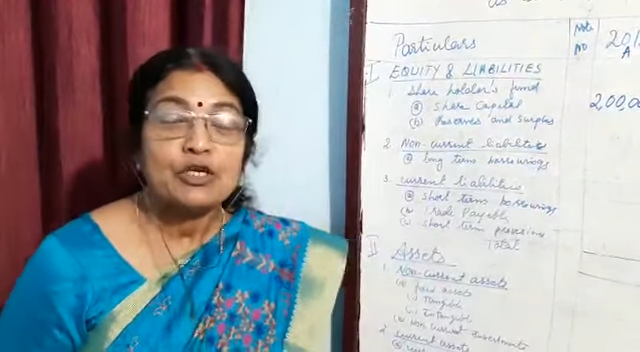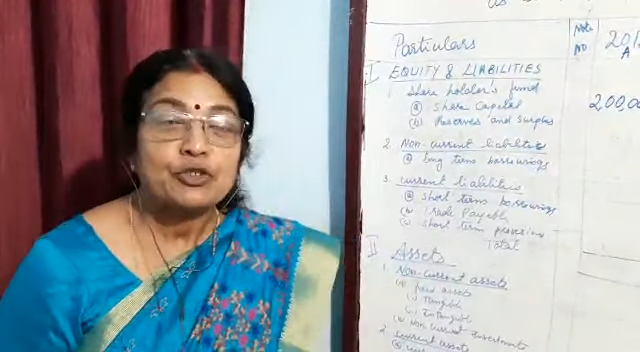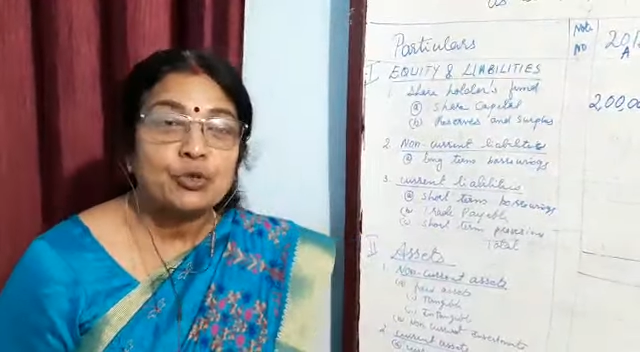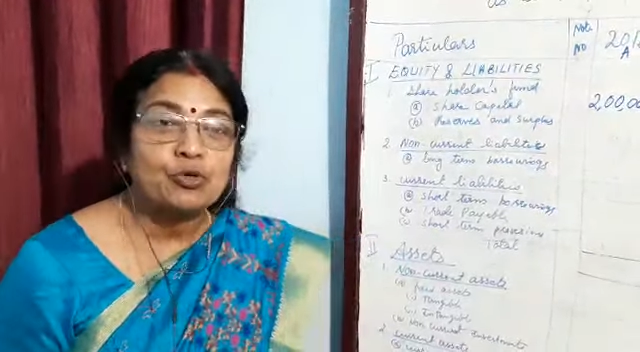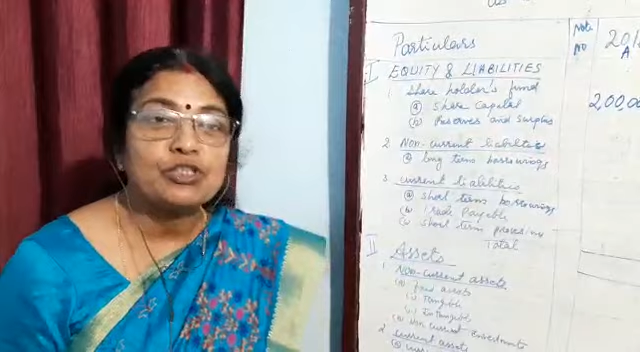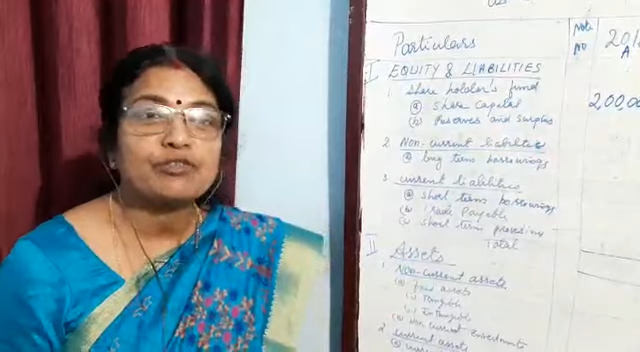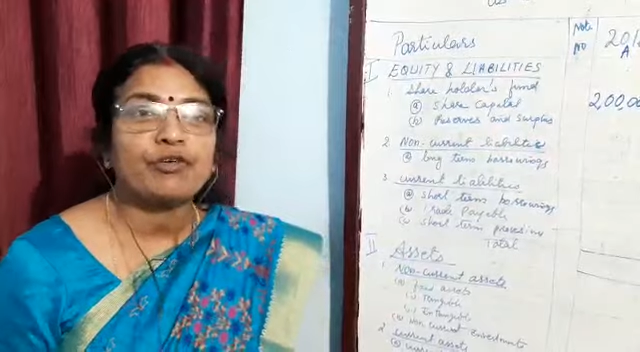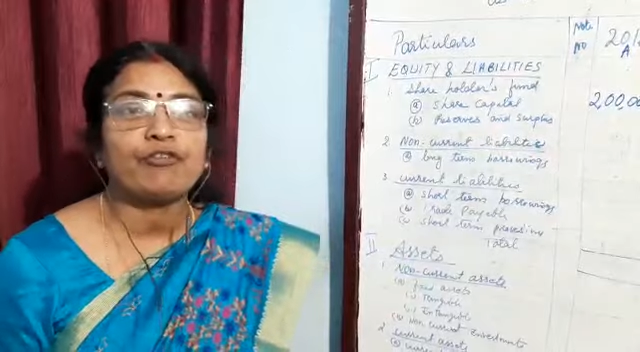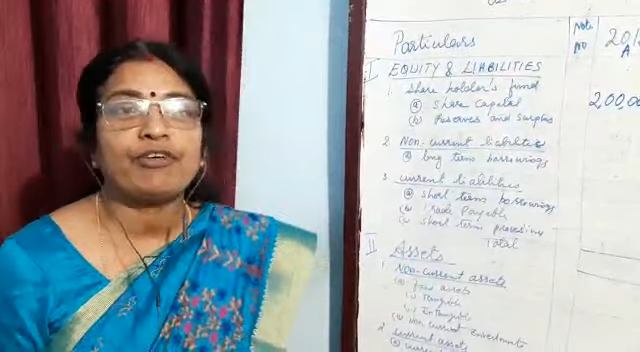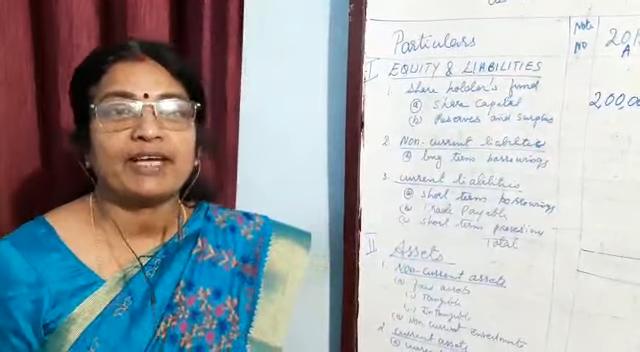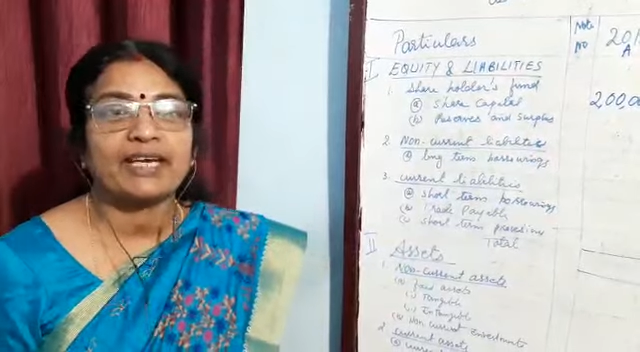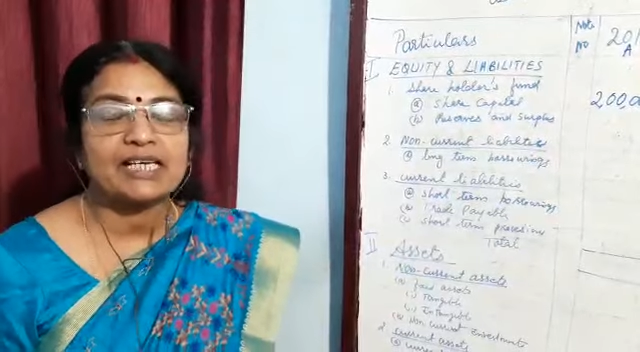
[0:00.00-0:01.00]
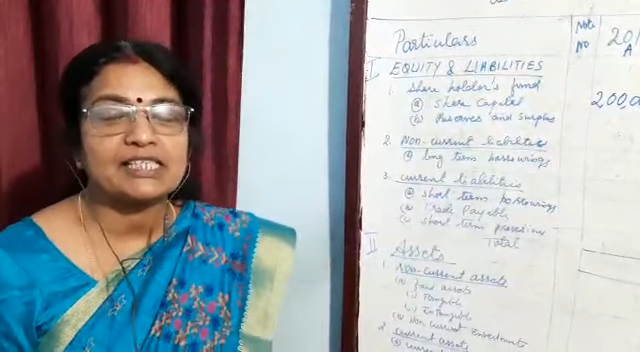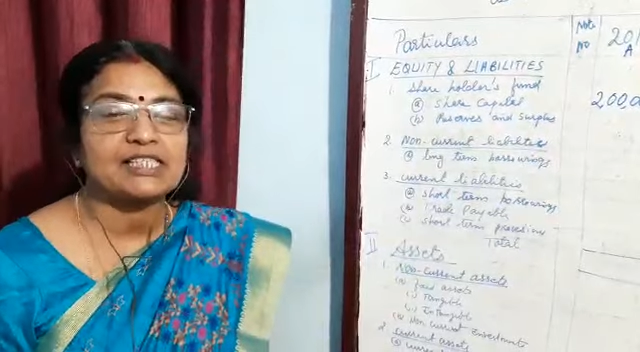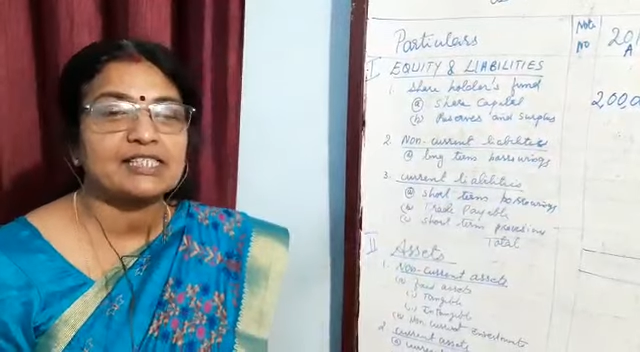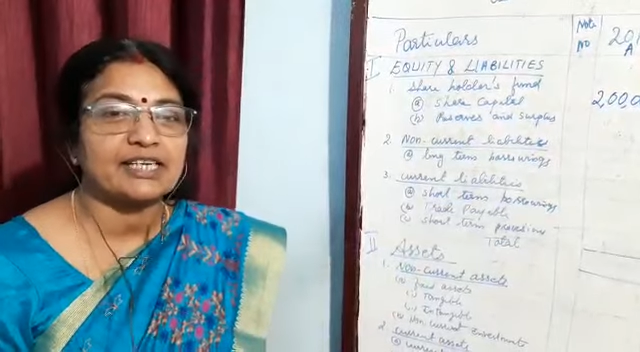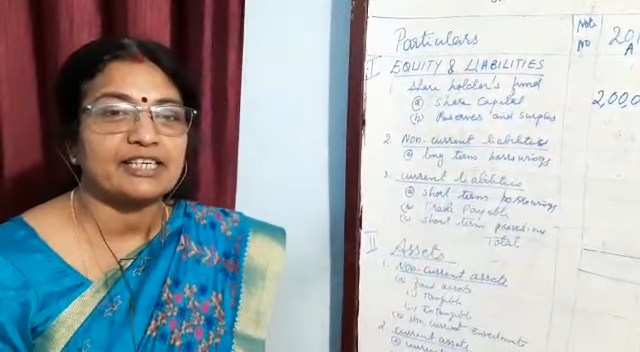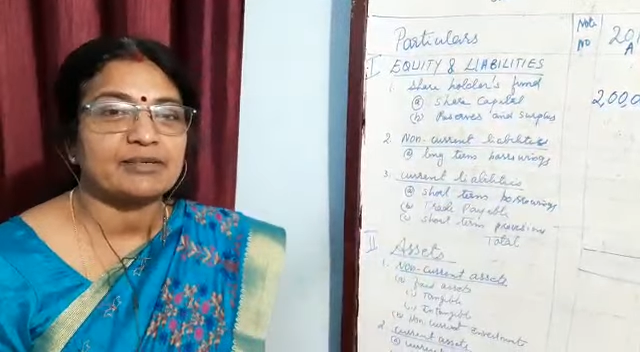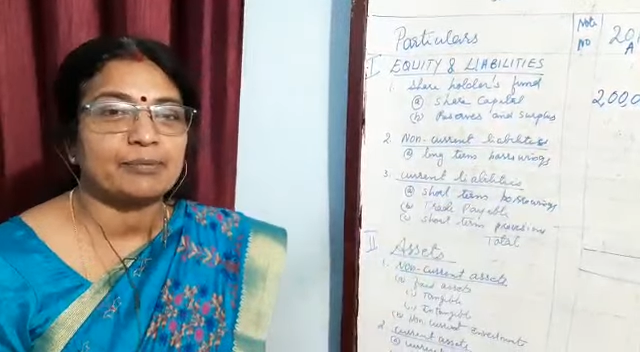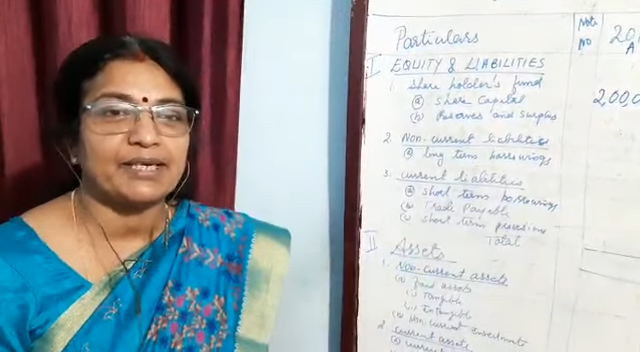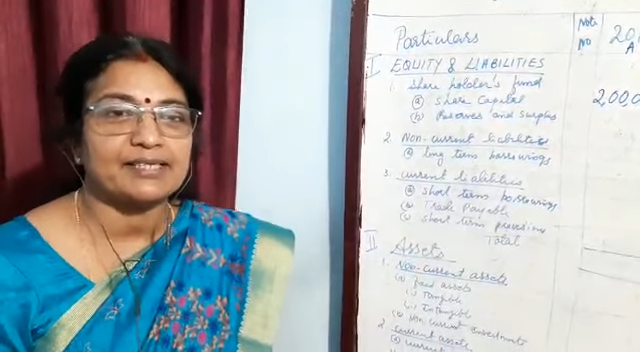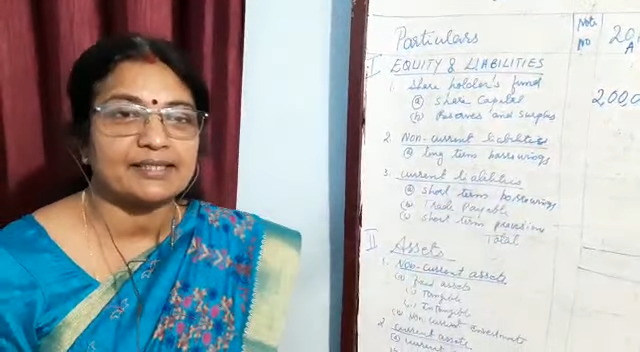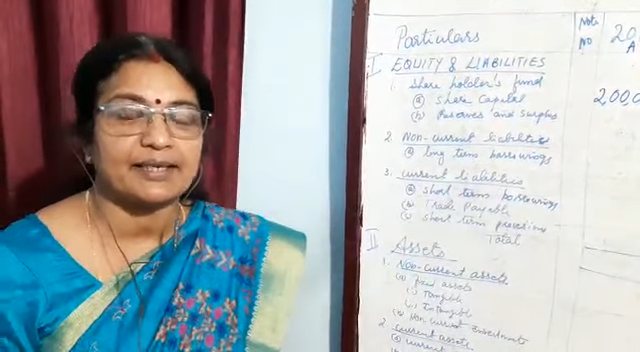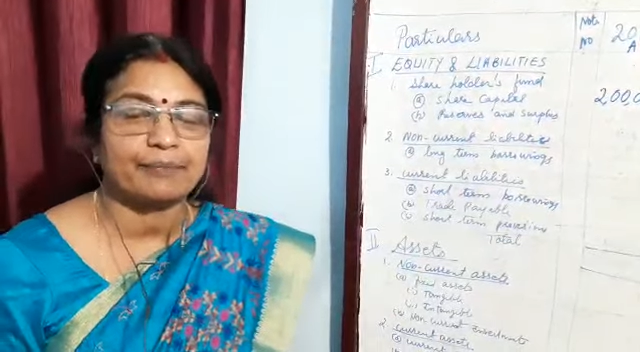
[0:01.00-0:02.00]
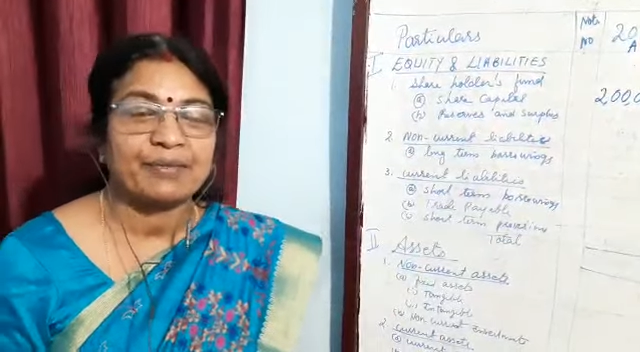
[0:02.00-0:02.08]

Tools for financial statements,